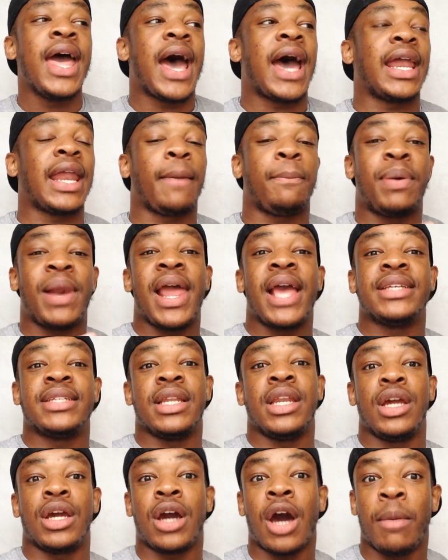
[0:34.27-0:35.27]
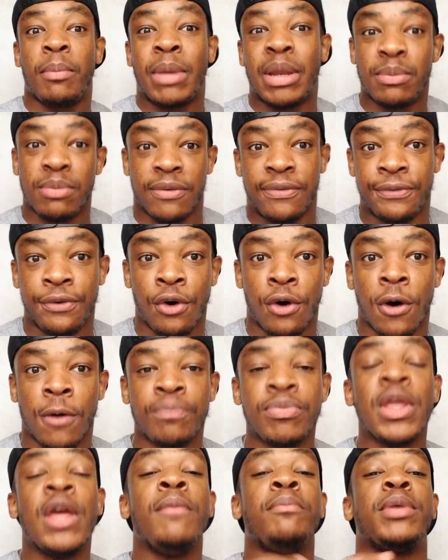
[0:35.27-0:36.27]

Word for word: And that players didn't come in before